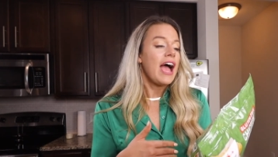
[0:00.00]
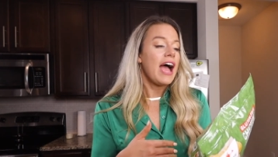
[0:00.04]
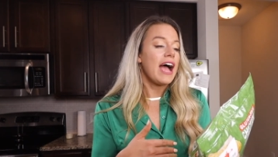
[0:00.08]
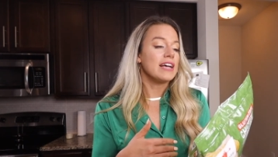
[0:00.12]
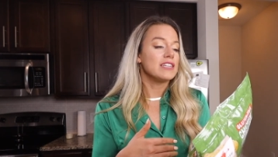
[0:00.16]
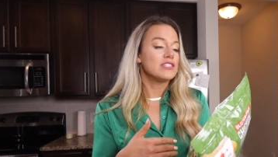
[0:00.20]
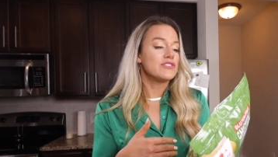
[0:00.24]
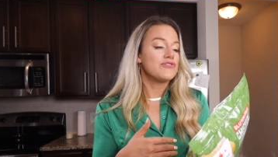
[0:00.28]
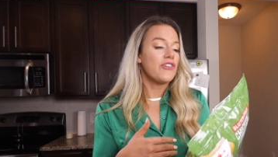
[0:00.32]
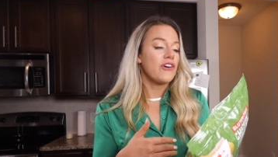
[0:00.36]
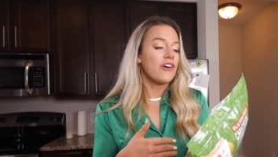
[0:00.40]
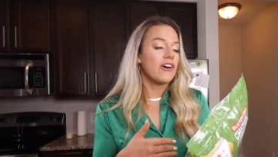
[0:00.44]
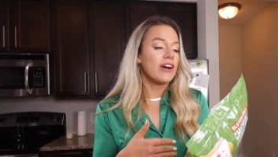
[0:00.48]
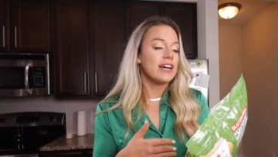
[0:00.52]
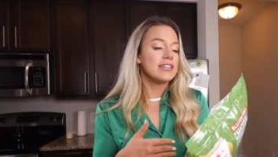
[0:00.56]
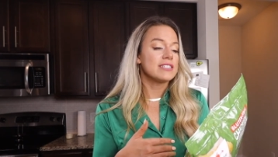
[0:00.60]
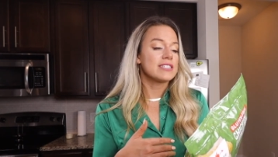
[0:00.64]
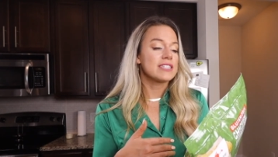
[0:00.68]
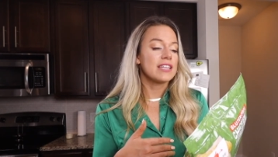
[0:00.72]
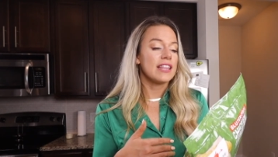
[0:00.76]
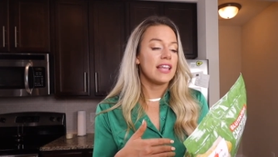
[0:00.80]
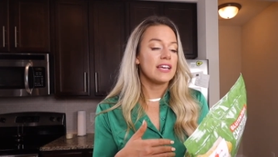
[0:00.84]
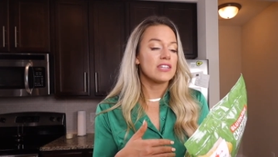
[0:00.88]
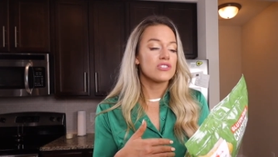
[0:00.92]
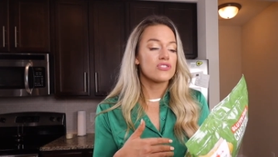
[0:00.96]
As far
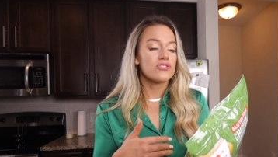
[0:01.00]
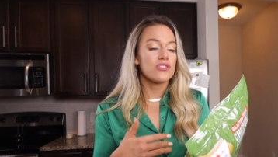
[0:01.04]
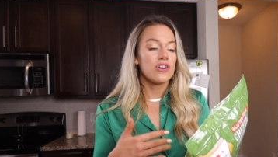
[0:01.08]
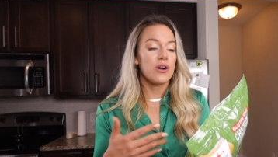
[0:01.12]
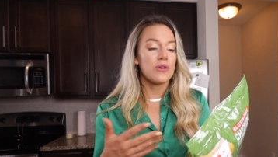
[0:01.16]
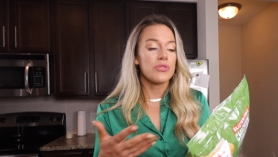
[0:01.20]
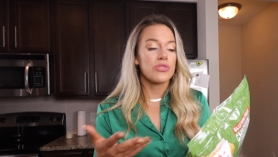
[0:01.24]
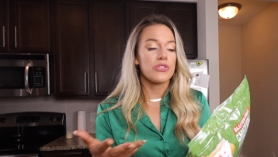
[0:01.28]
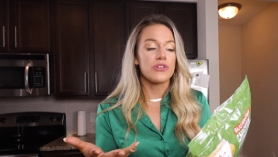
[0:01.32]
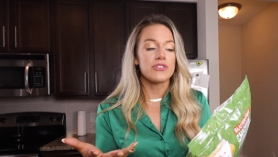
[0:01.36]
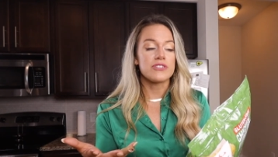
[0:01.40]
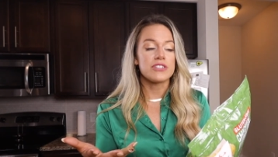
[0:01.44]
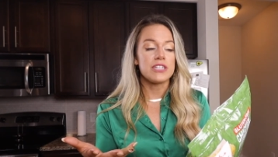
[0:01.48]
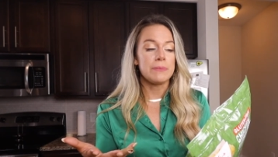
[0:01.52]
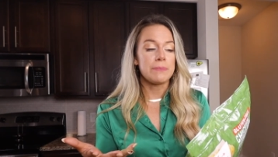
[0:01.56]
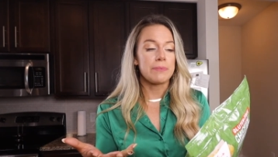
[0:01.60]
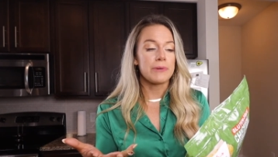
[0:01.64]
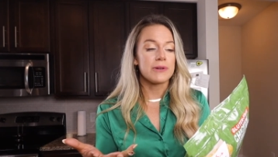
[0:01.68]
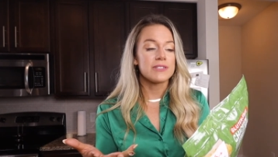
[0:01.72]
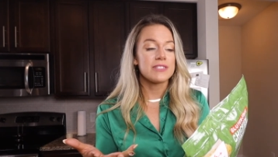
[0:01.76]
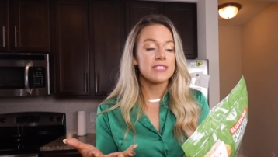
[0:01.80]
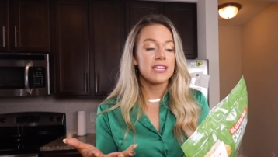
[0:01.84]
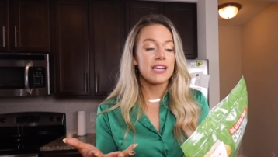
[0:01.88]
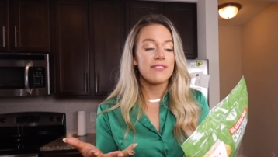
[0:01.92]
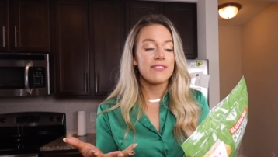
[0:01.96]
as cholesterol,
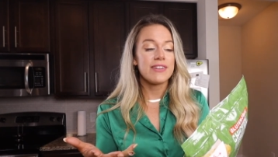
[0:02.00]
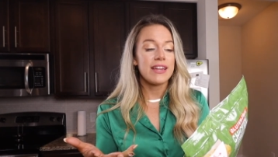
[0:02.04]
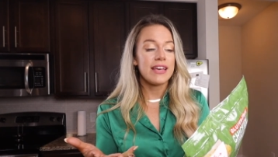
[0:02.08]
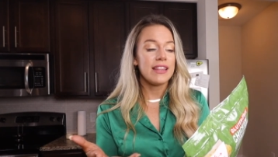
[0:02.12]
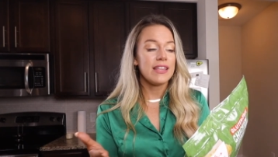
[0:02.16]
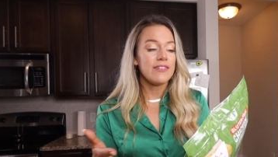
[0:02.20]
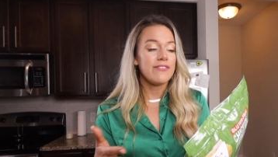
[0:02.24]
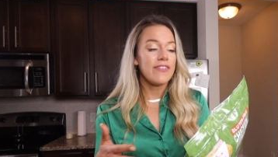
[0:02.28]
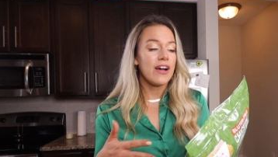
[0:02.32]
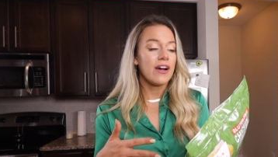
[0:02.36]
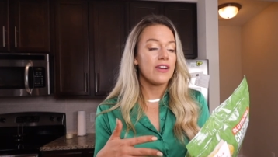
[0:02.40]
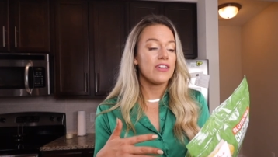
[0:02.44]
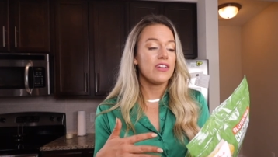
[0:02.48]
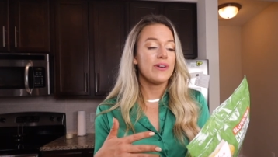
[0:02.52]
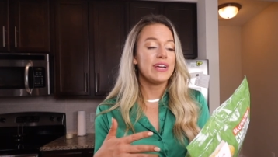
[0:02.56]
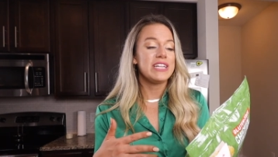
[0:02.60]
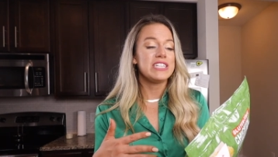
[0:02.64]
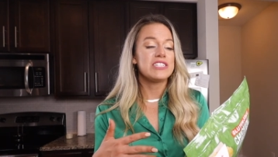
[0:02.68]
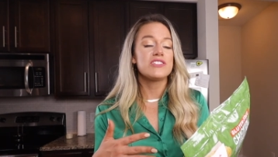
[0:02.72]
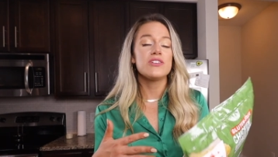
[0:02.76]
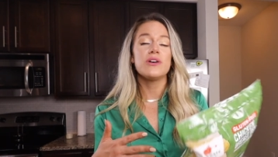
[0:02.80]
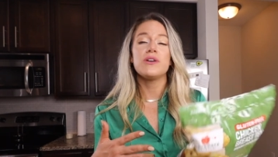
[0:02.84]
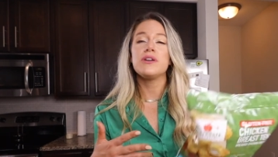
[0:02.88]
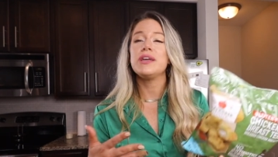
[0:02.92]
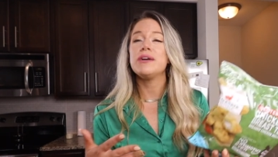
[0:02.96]
13% of the daily value,
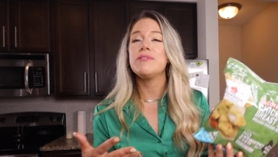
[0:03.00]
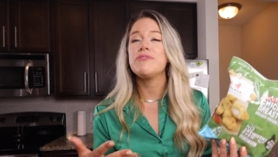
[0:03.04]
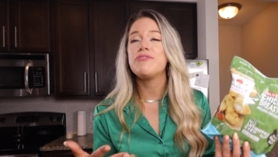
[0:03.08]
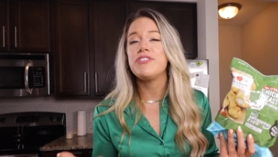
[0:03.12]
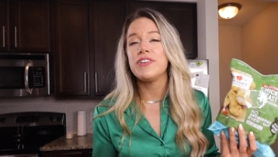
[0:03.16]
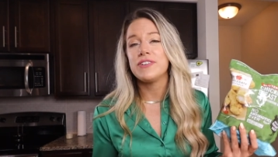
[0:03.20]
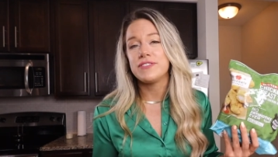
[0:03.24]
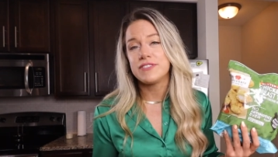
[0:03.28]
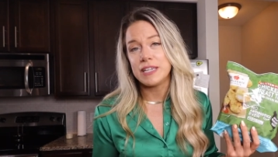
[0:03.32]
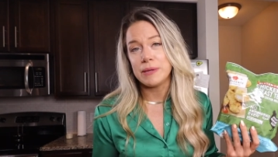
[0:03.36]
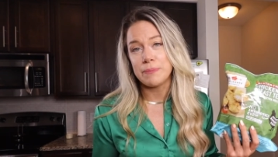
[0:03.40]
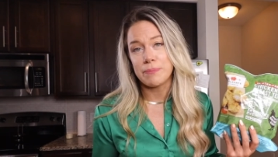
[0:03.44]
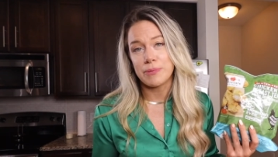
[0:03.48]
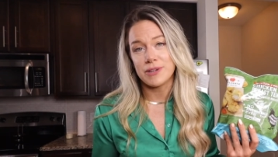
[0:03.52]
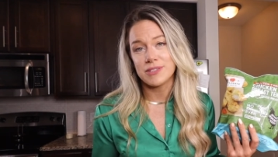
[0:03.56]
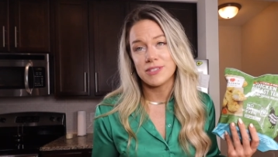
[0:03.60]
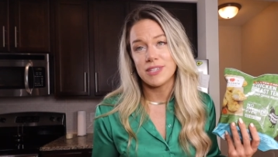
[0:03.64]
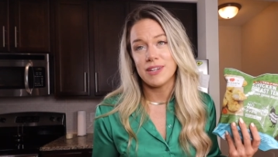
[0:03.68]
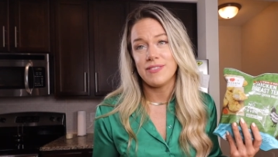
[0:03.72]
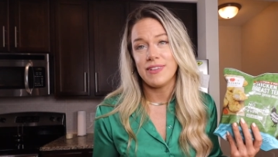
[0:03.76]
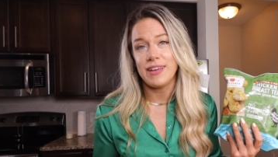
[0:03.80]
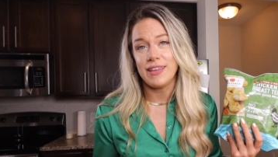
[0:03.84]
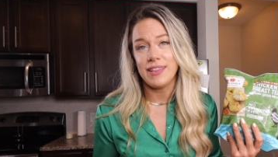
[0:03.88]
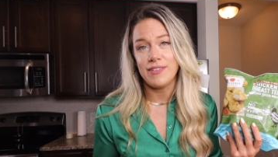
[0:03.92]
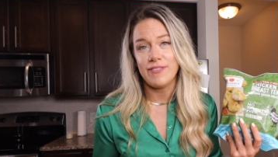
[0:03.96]
and sodium,
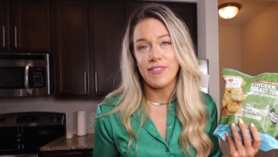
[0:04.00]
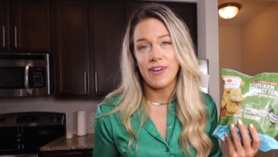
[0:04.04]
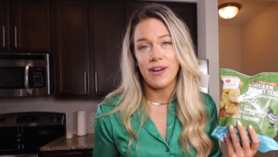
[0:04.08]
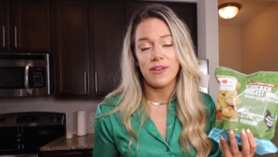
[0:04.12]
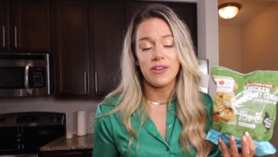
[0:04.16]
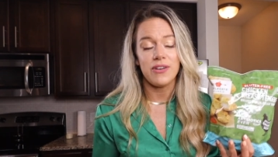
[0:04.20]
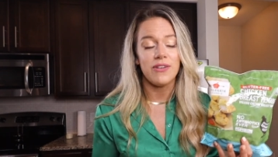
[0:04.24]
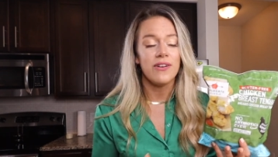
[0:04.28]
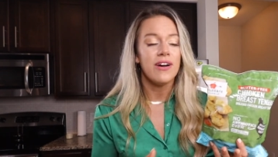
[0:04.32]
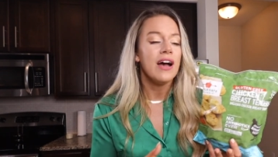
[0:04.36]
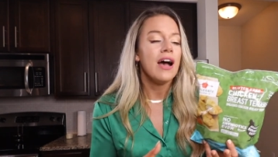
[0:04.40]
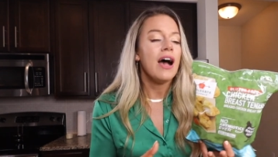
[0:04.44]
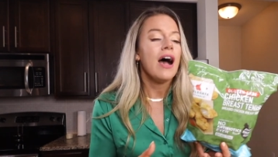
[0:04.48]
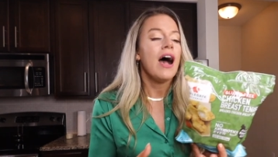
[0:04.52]
15% of daily value.